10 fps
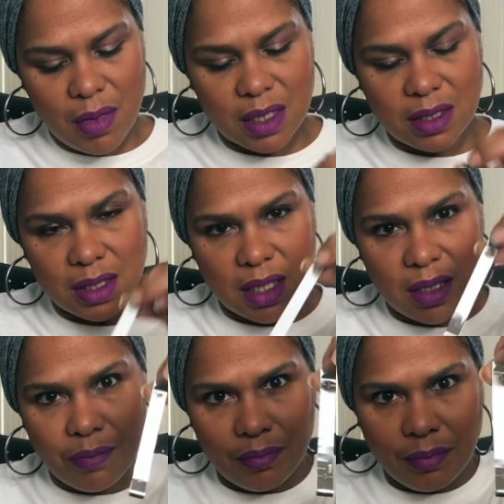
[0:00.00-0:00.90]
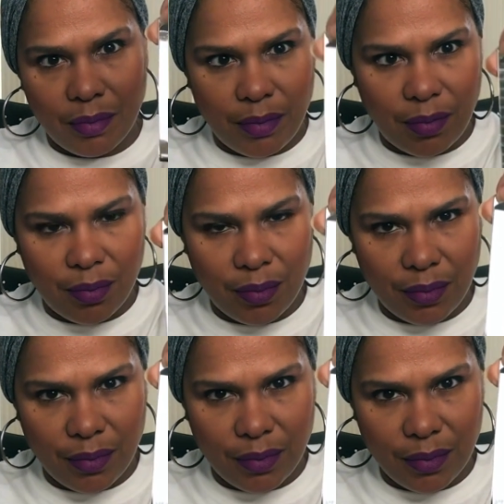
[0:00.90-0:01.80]
a seam,
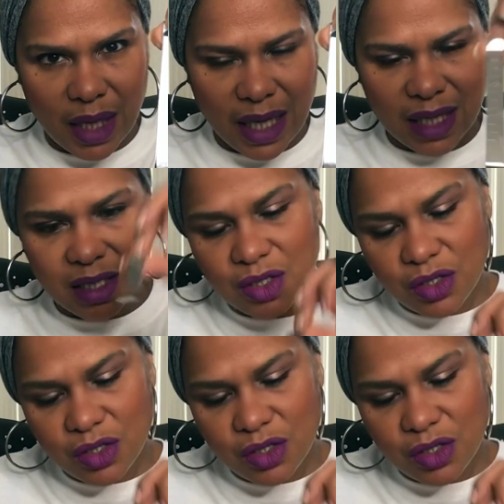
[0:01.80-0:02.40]
I guess,